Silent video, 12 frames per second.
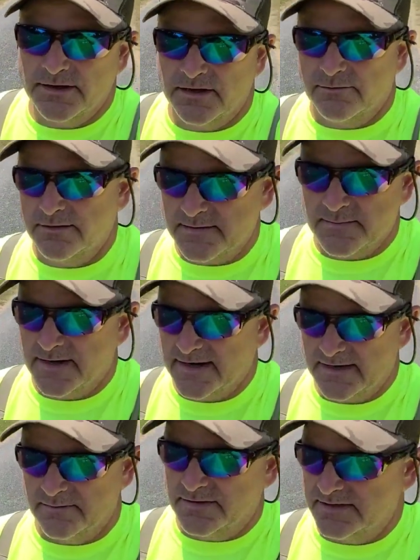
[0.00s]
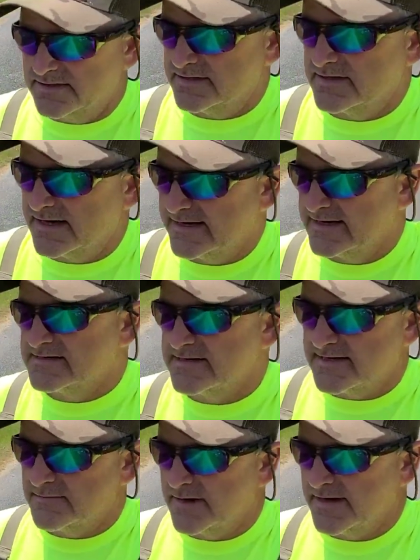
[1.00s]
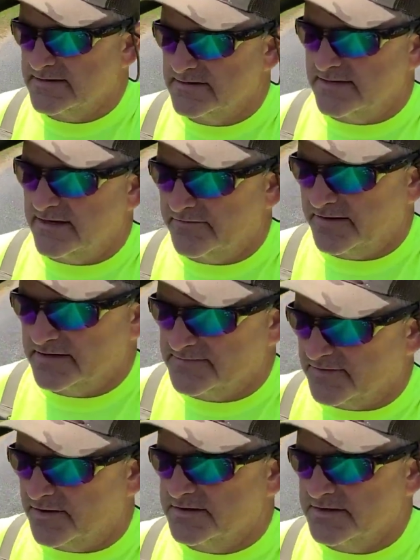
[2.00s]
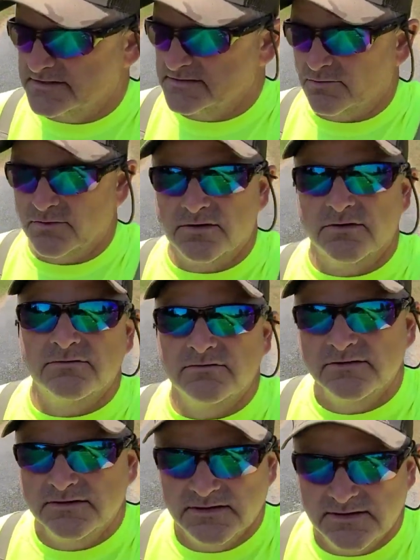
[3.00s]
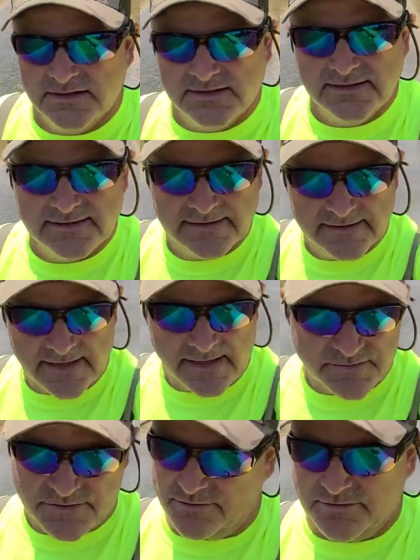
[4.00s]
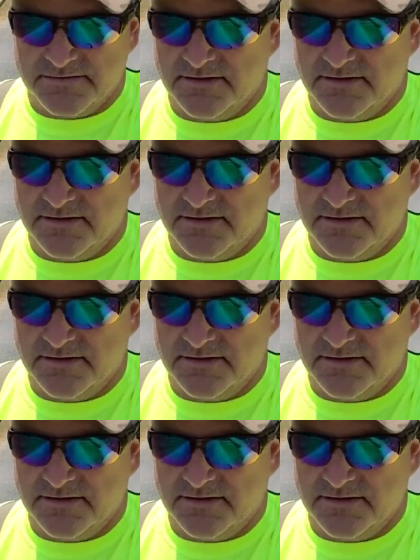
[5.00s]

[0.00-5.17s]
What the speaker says: know anybody, but I didn't see anybody significant as far as historical. I'm sure there's